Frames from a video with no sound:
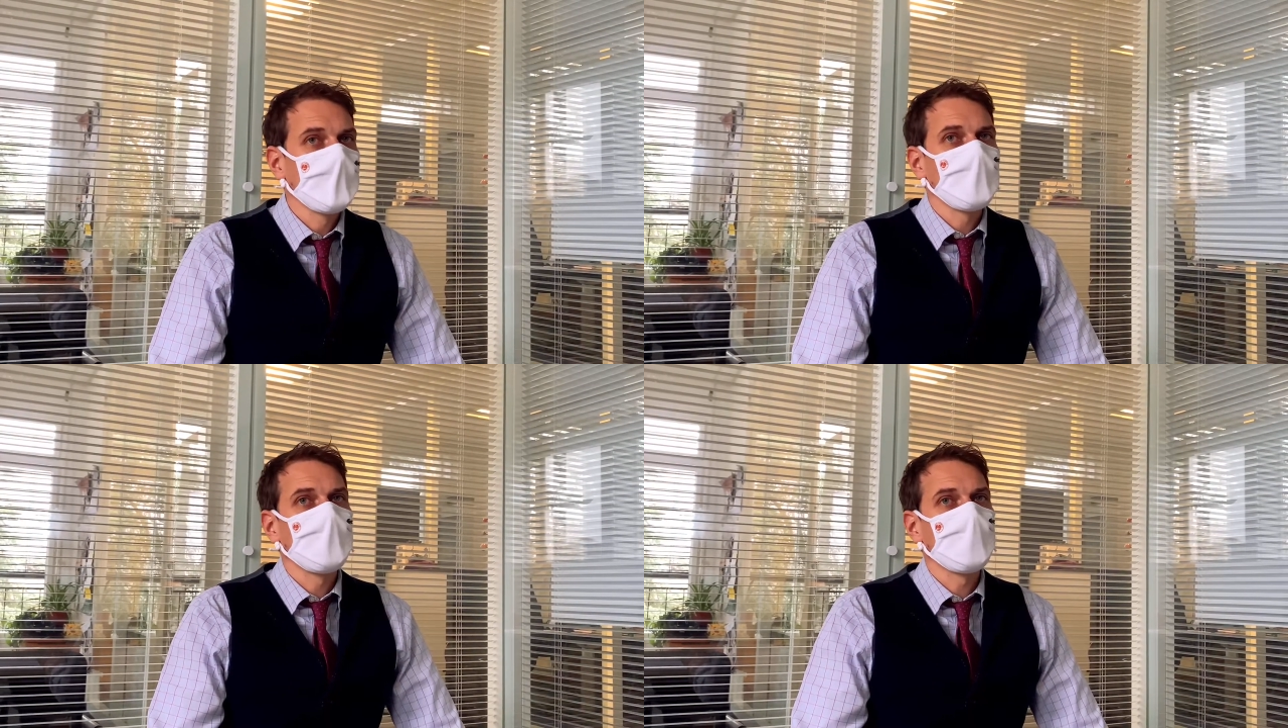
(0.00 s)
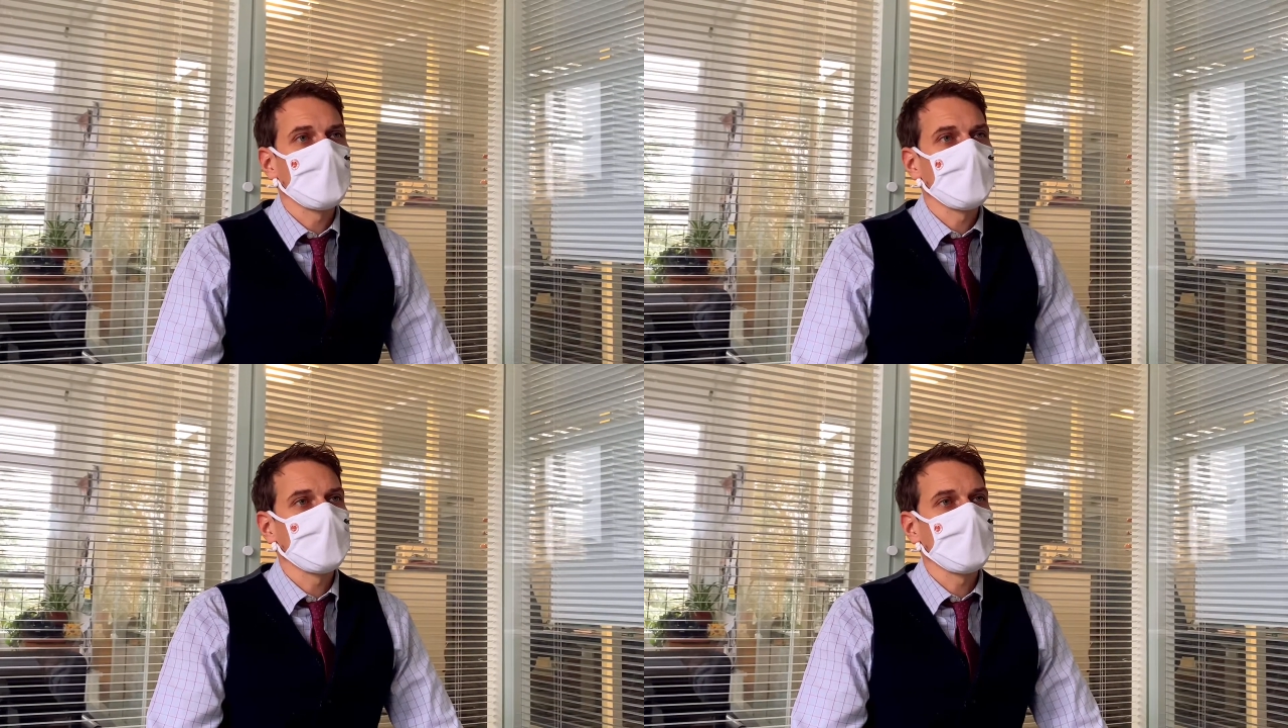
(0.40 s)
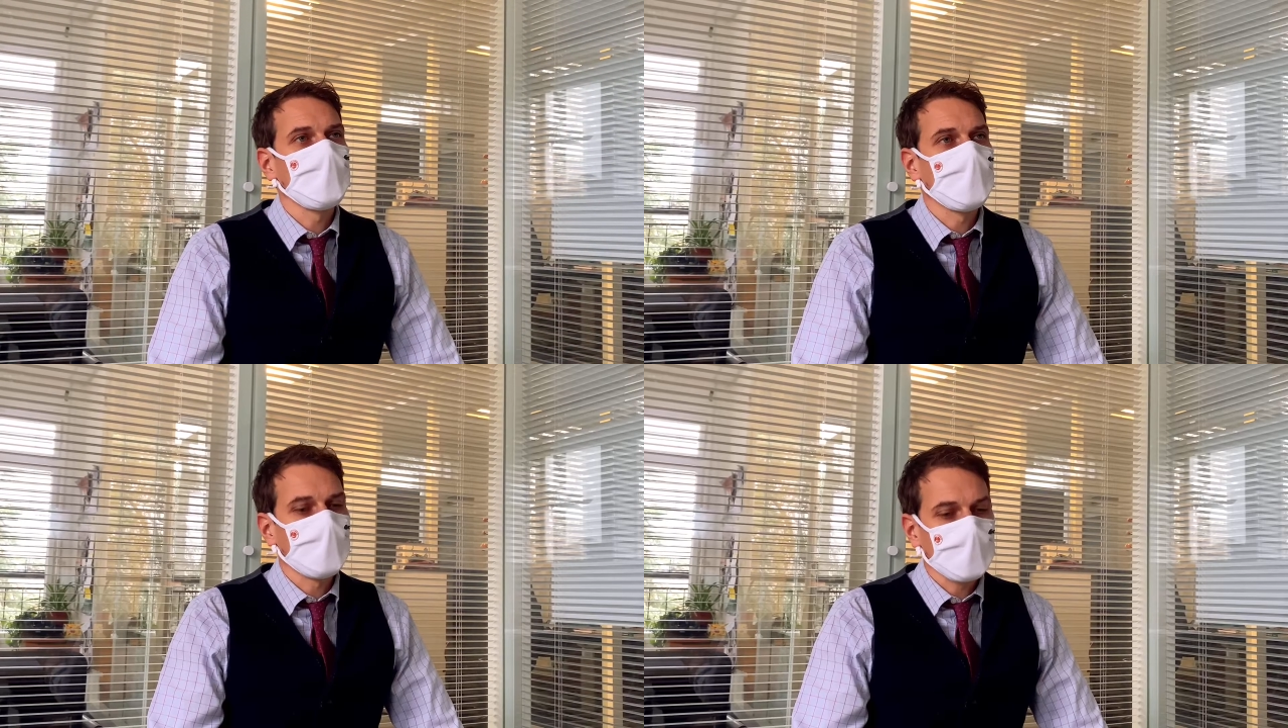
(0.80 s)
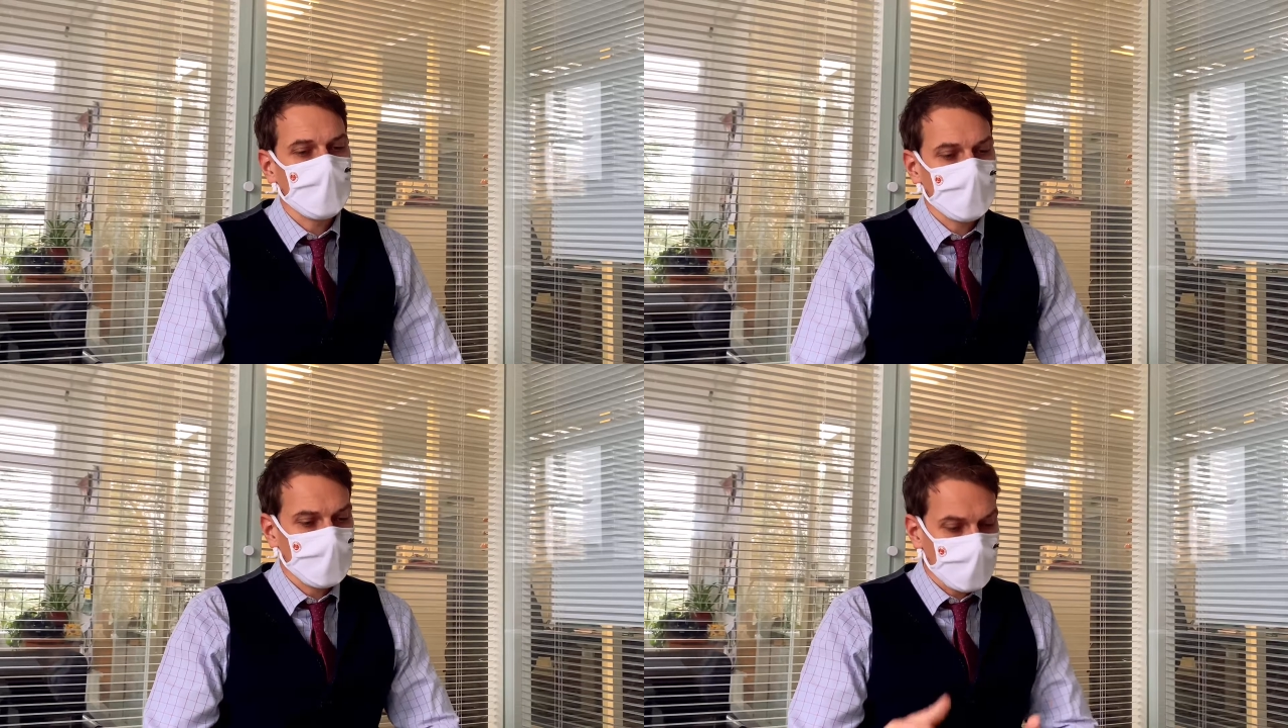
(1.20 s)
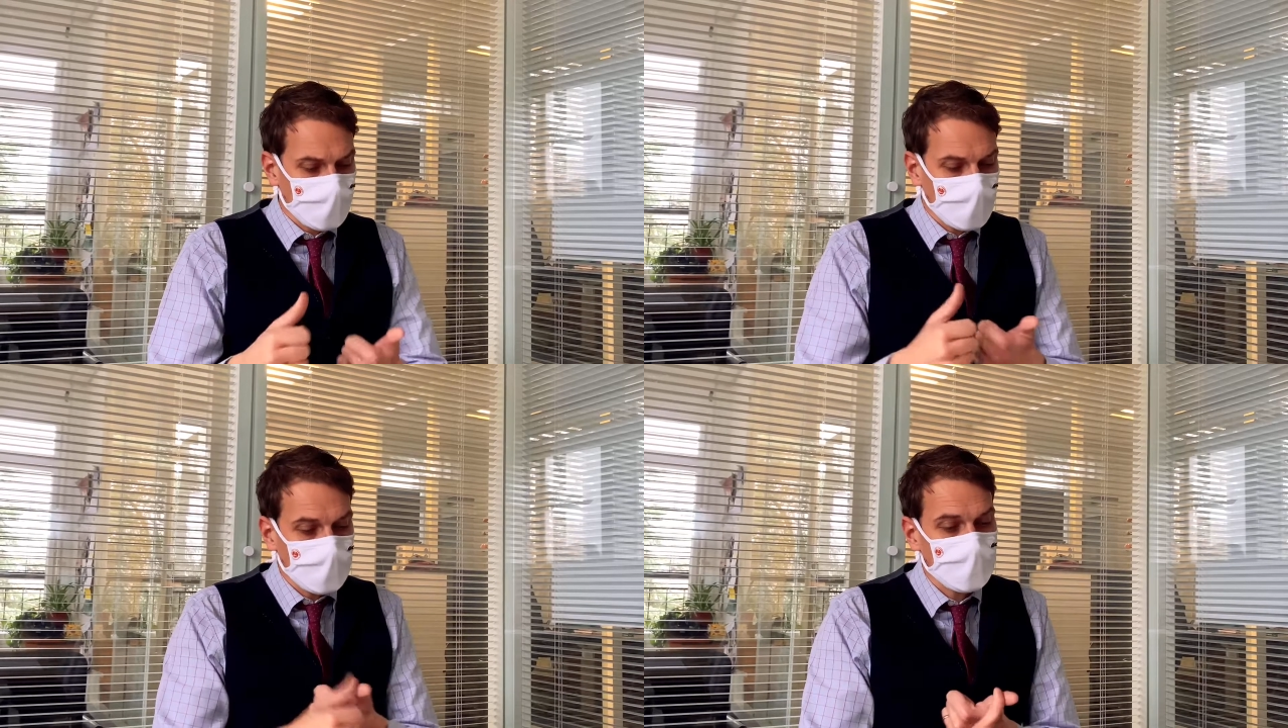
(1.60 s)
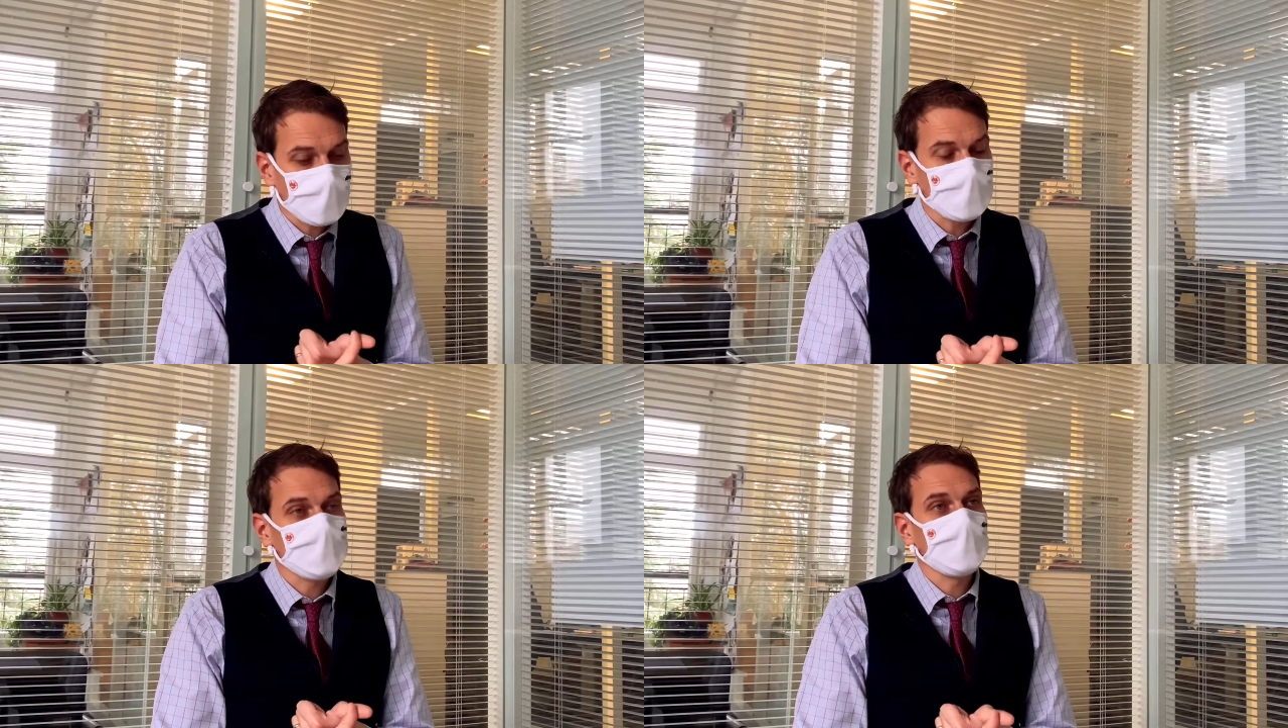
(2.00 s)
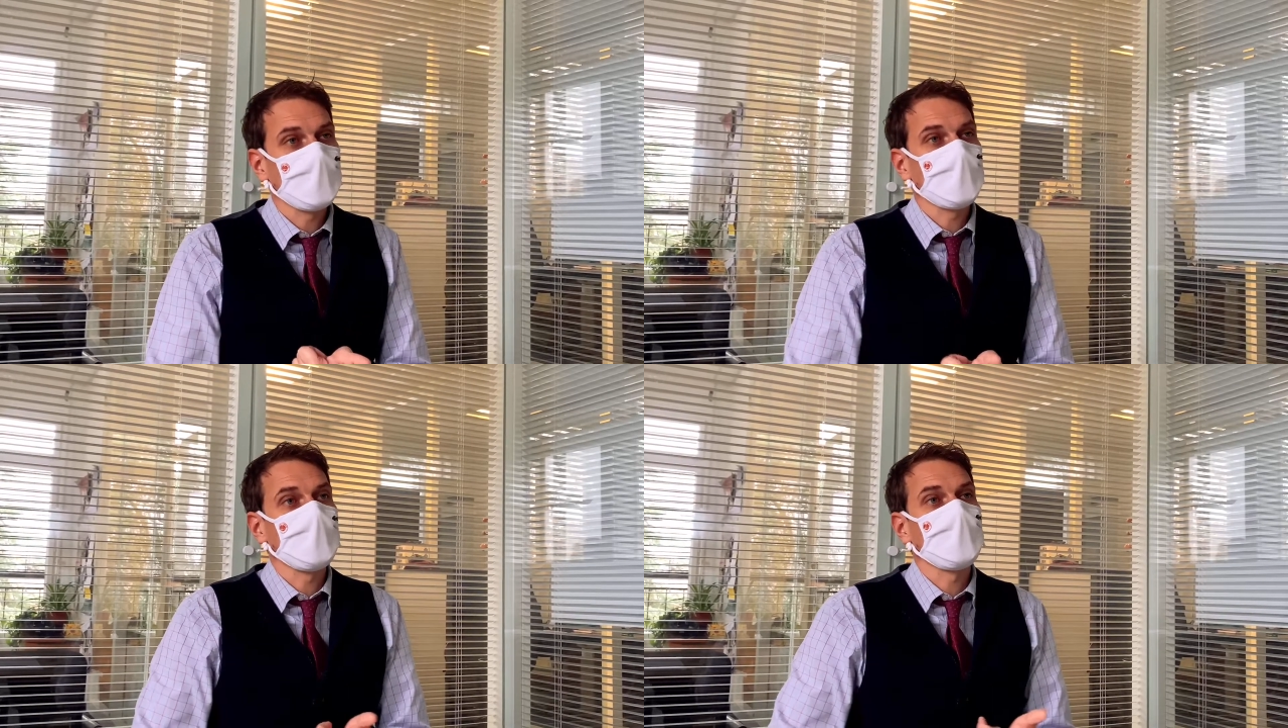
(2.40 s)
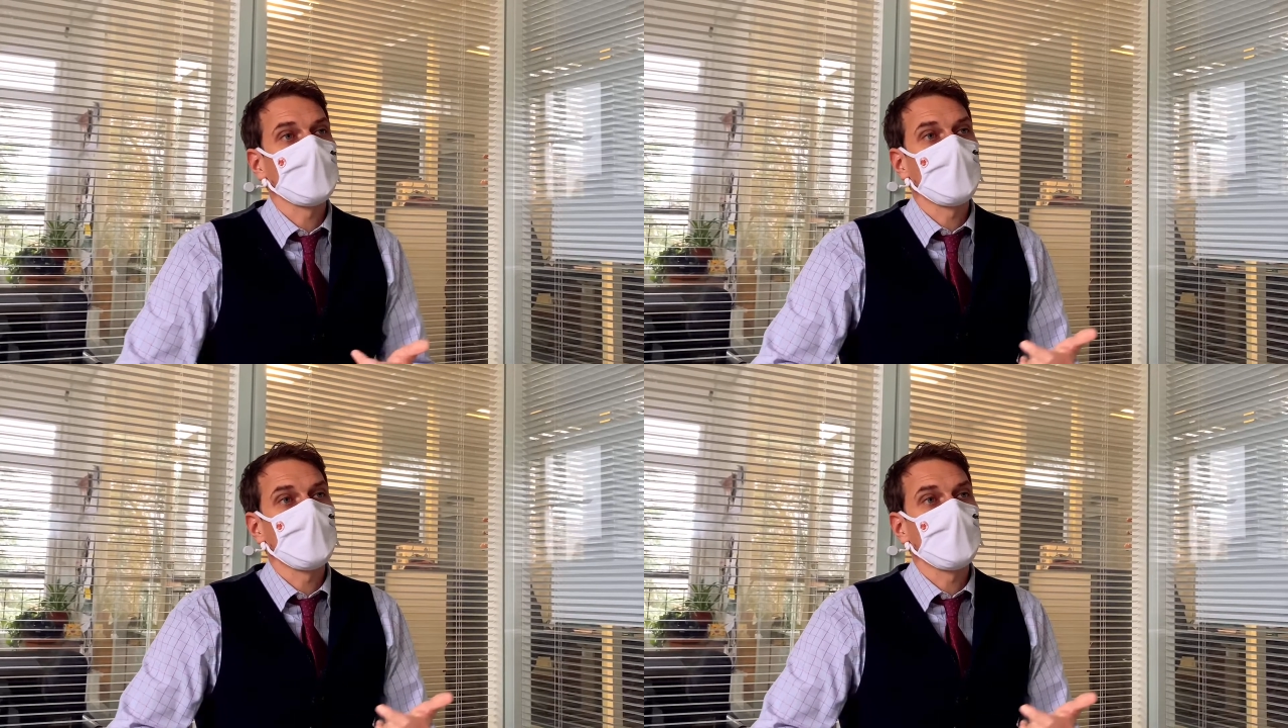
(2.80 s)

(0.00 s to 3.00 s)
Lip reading: put in the work and researching,